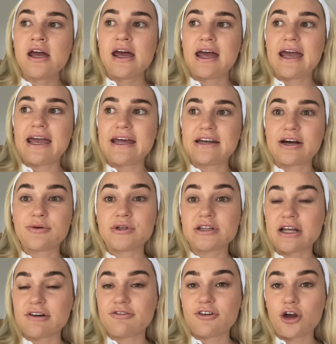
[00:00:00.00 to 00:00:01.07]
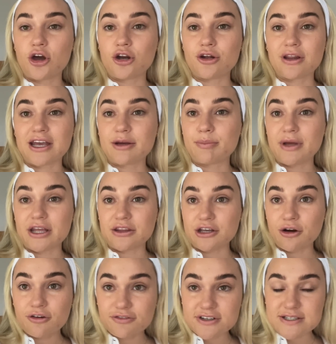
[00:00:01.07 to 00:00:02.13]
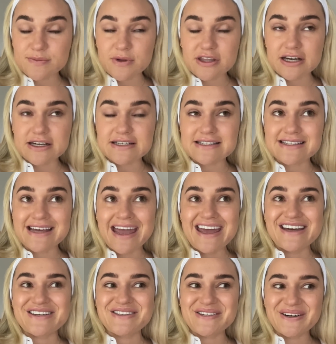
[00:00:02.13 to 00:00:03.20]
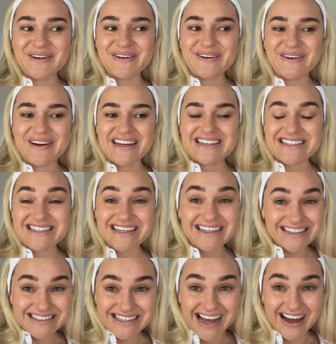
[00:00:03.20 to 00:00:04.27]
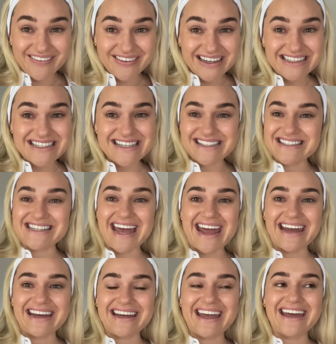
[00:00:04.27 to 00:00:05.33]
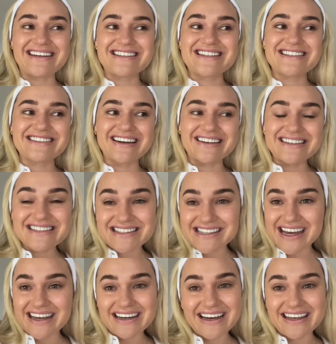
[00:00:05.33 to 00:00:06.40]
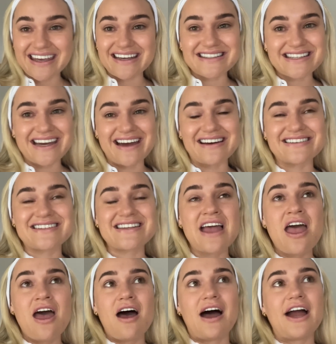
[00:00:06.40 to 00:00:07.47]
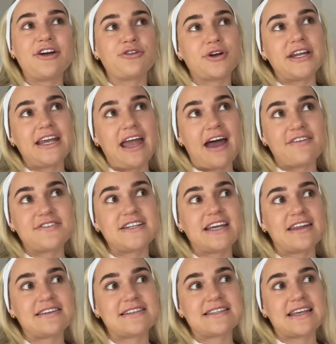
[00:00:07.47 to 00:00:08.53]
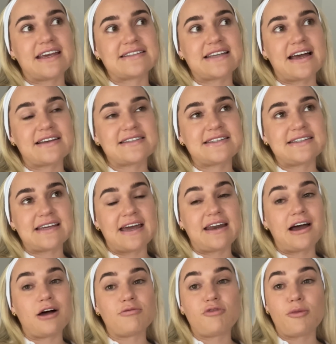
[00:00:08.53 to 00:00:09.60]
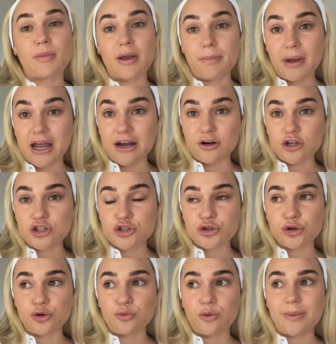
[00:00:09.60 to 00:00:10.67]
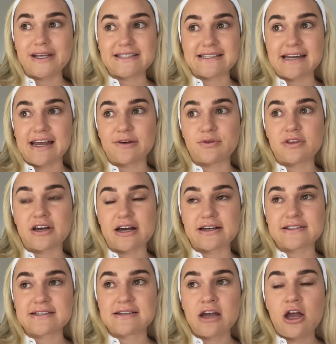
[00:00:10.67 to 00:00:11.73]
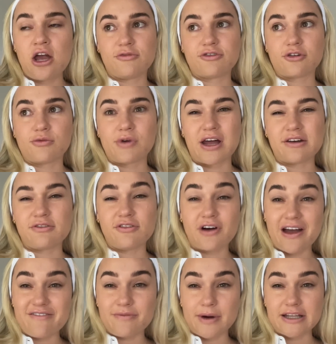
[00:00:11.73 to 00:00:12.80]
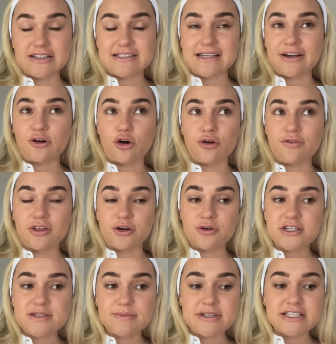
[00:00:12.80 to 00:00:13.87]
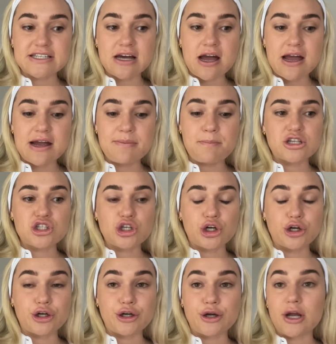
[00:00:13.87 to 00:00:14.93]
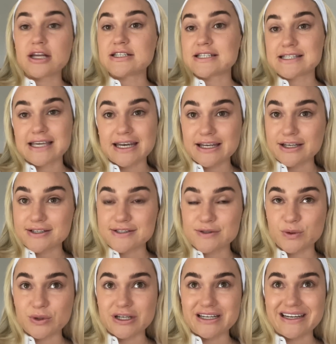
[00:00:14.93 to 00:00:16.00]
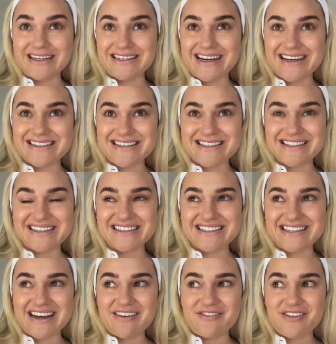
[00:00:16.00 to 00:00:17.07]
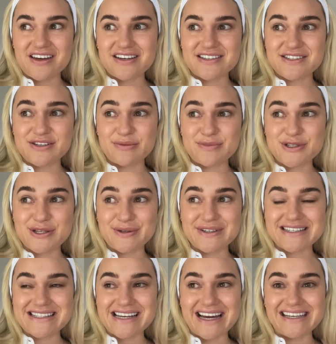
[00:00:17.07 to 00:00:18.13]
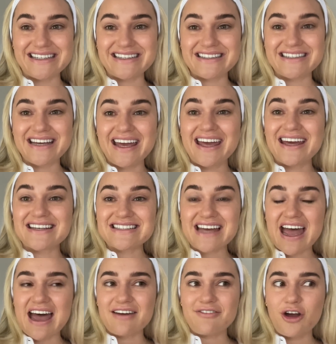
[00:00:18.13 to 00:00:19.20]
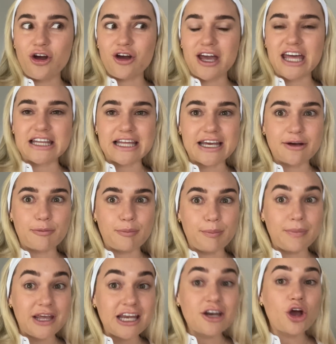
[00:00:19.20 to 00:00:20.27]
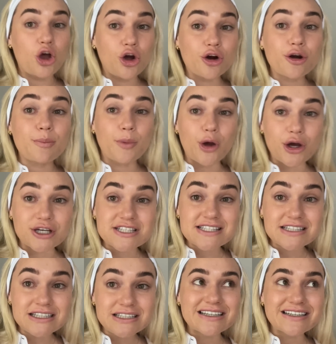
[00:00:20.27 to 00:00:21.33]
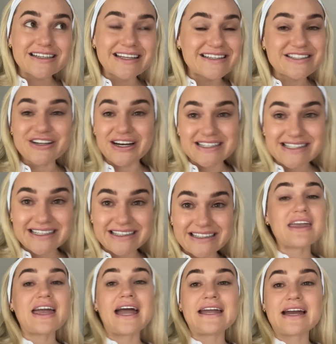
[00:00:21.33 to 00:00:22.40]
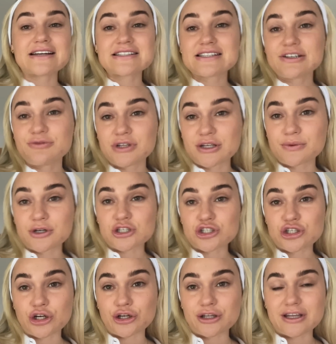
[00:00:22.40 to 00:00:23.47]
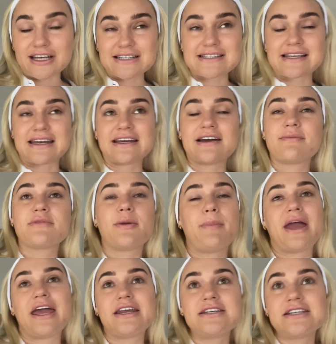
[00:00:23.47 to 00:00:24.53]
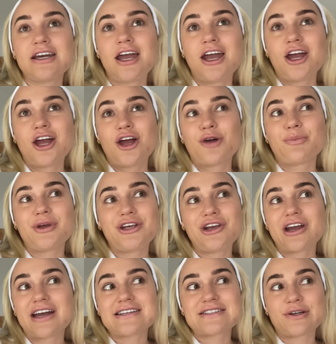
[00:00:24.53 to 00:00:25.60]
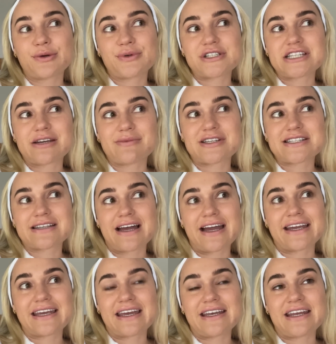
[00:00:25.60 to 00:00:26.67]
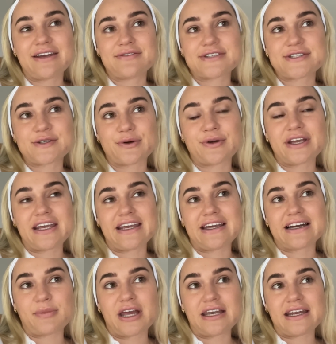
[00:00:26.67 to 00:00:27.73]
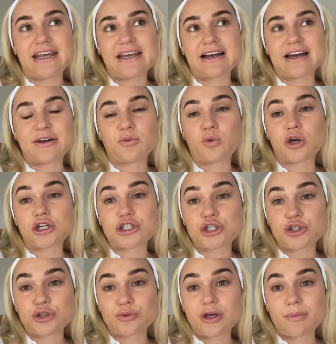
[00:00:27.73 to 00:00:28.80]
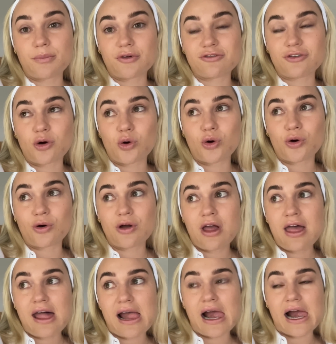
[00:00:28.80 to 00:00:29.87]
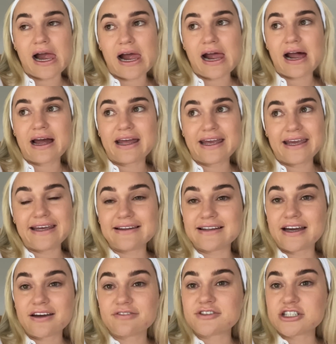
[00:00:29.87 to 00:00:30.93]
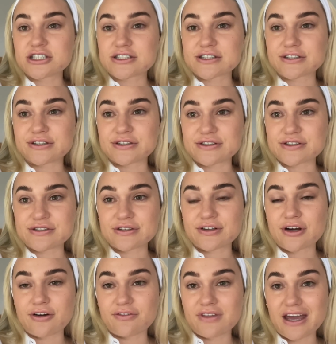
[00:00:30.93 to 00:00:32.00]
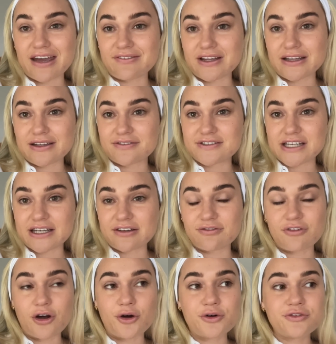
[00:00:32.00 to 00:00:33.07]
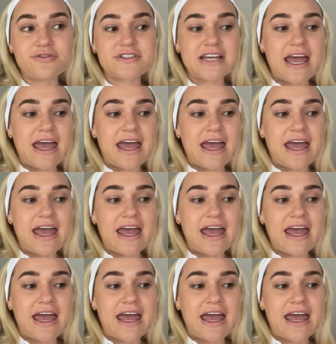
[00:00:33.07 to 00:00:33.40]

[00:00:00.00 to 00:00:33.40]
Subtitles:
and I would love for her to like be in the office with us. So she's coming to stay and she's gonna stay in our guest house. I already have to get this guest house set up for my parents who will be staying with us for around 5 months, like over the Christmas time. So just getting it sorted, and yeah, she's gonna stay with us. I'm so excited to have her and like meet her in person. That's crazy. I actually really wanted to show you like setting up the bed, but you guys know what Tim is like, and he was so eager and he kind of wanted to do it before he left just because of the heavy lifting involved,